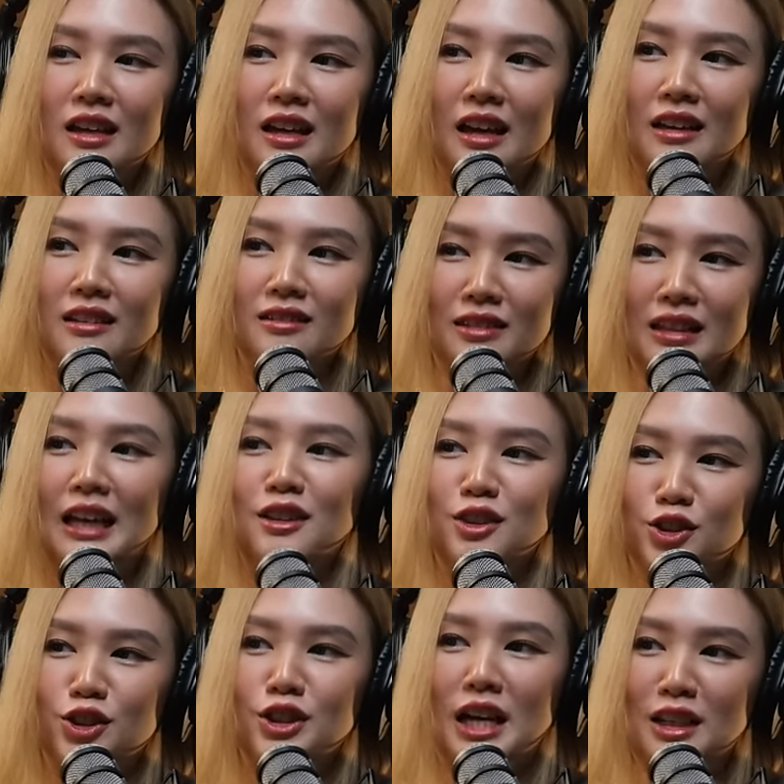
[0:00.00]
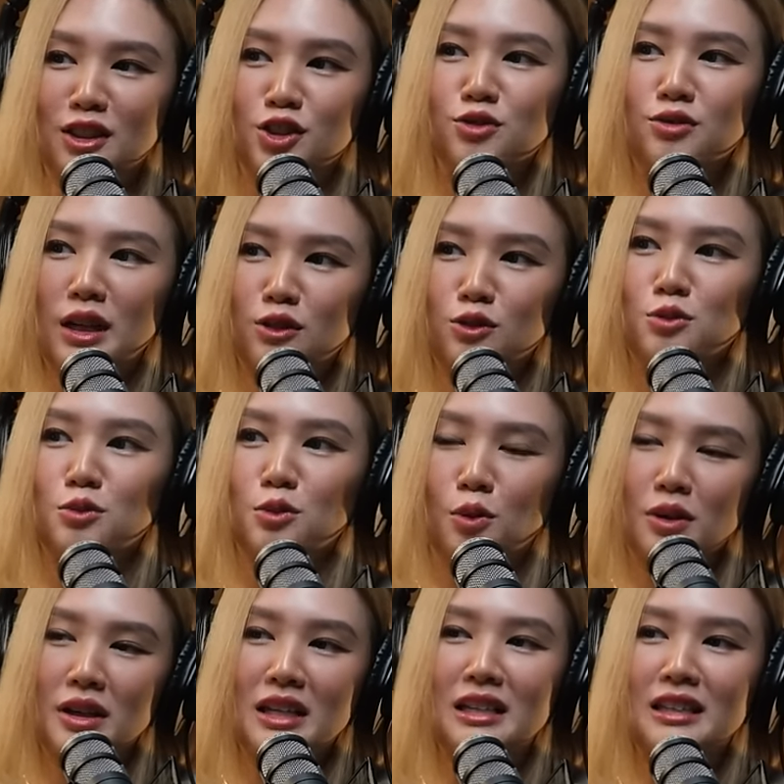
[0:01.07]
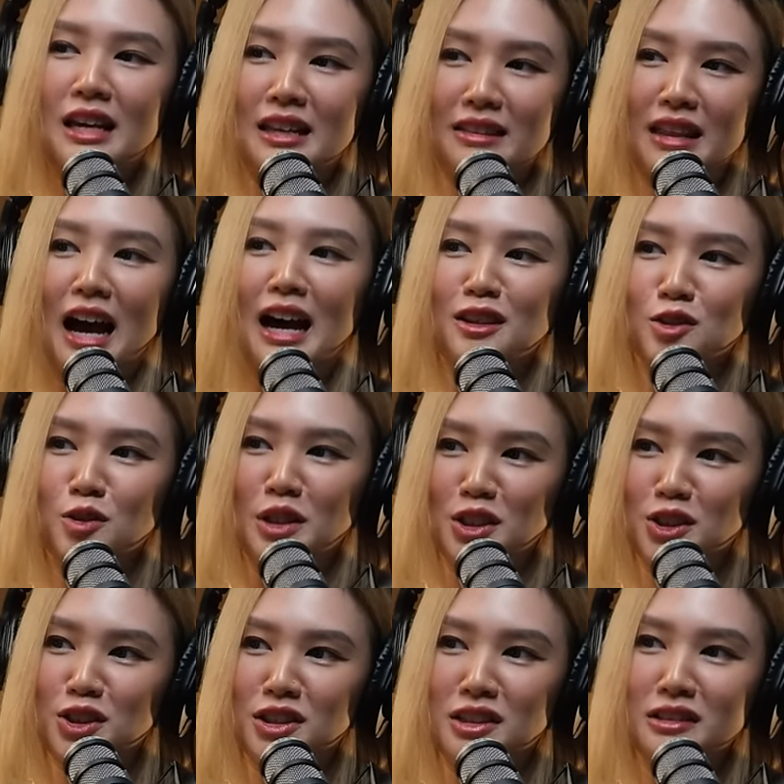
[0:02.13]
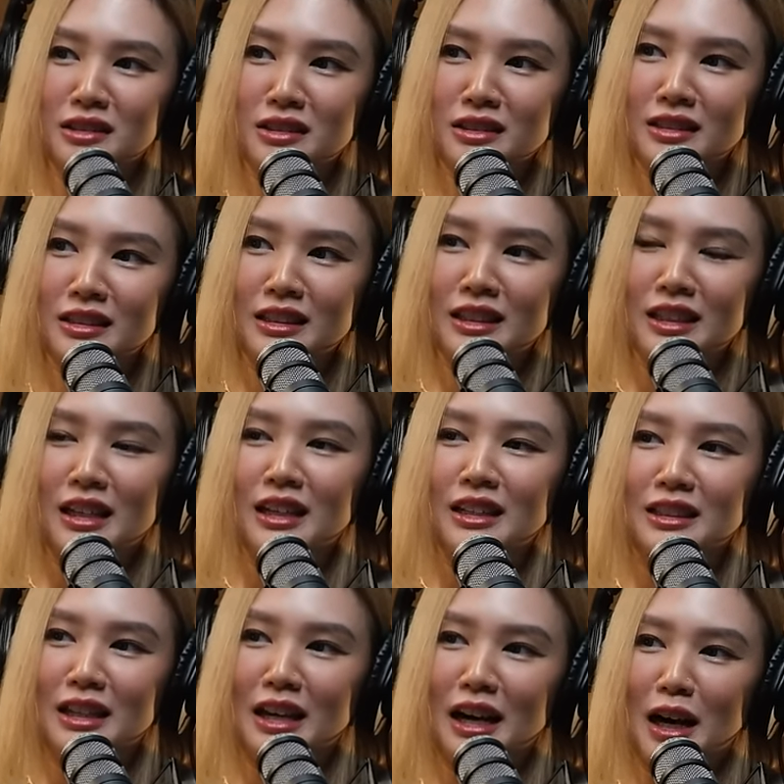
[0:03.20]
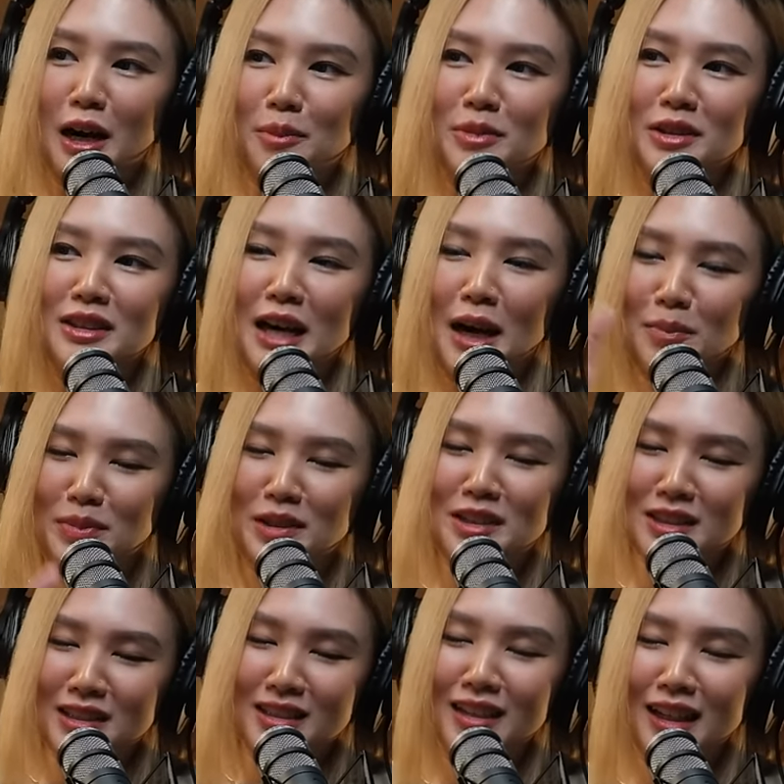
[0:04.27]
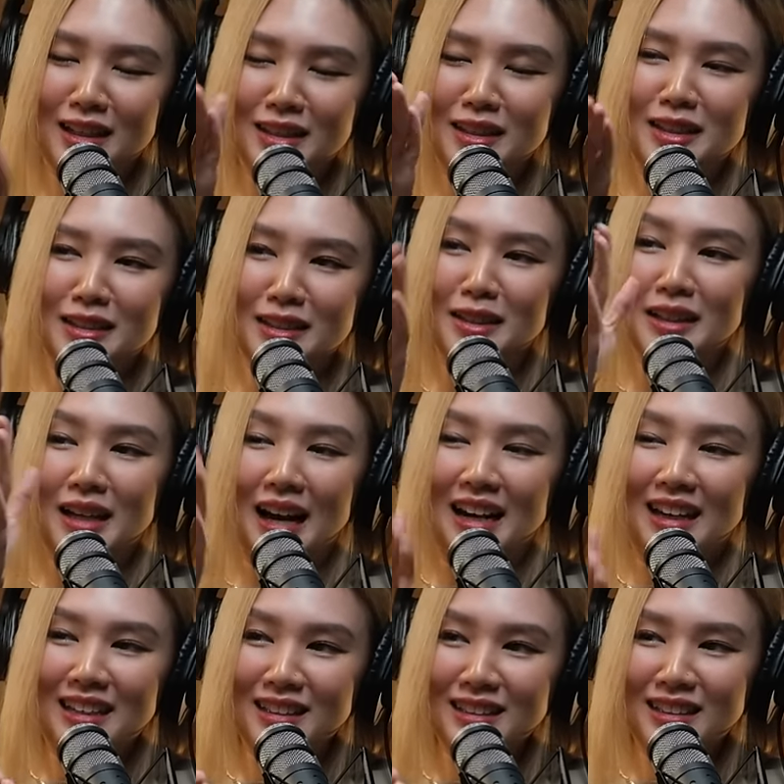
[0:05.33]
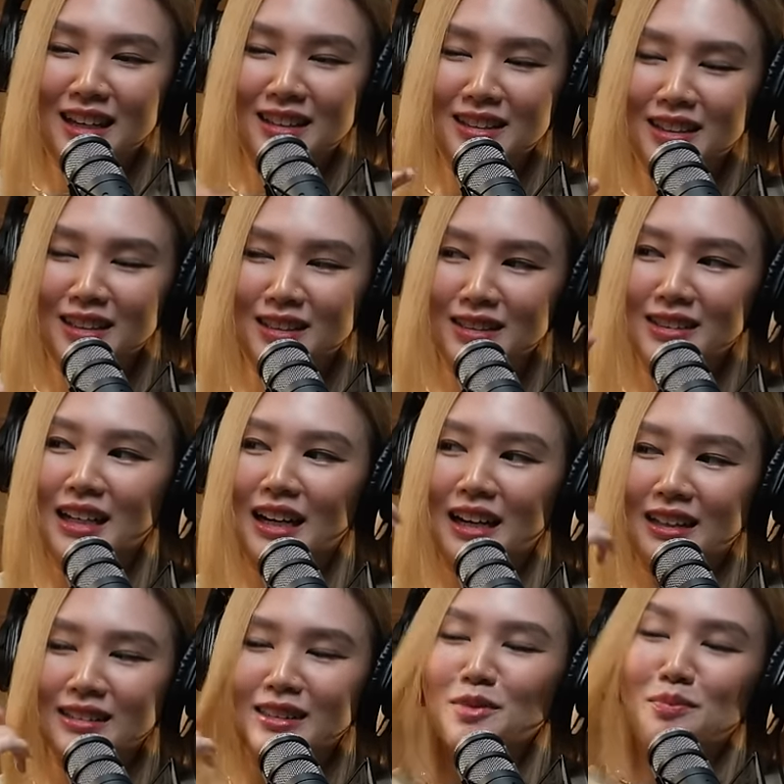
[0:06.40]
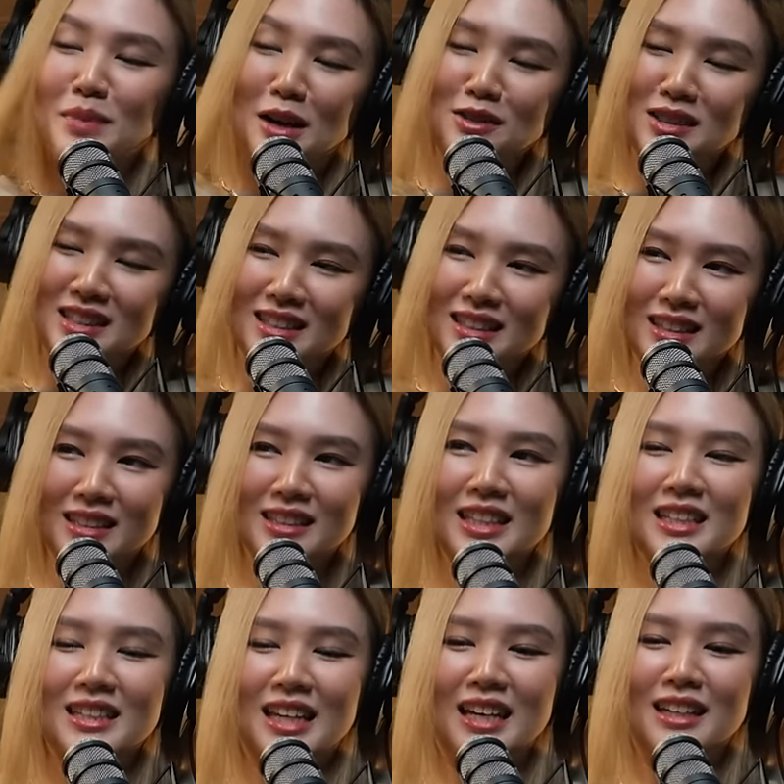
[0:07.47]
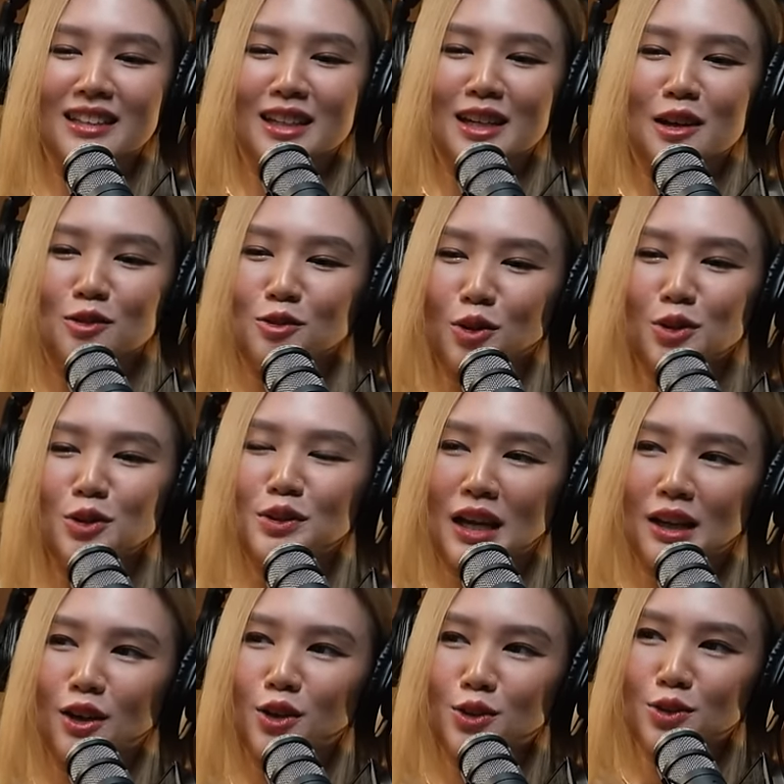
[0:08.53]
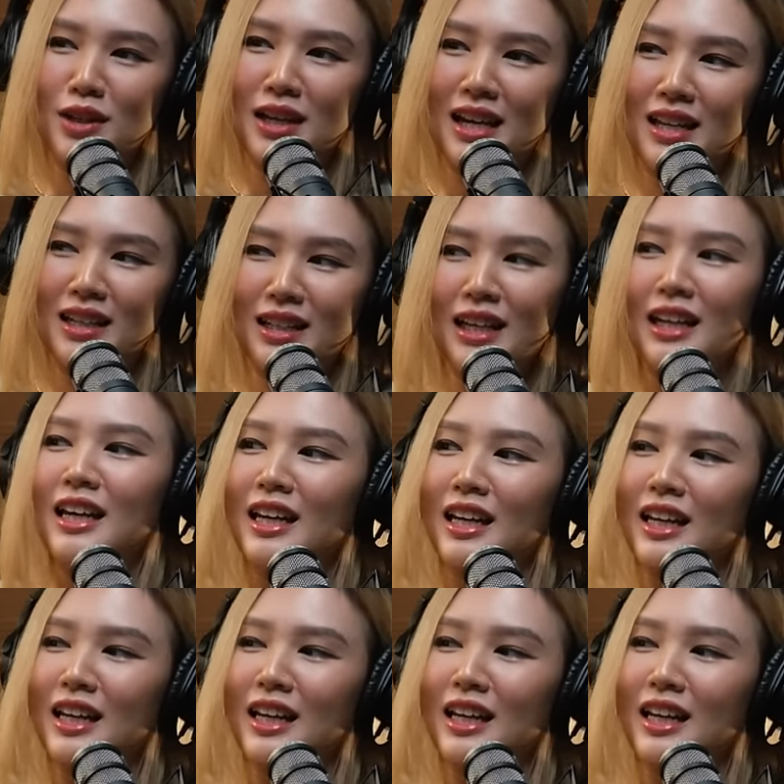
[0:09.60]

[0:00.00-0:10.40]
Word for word: And like she has the right to go in and ask questions. Mm. Yeah. But that person, like the the guy, the bouncer, yeah, the, yeah, the bouncer, the bouncer yeah. said that the no, you cannot the do gates that. of the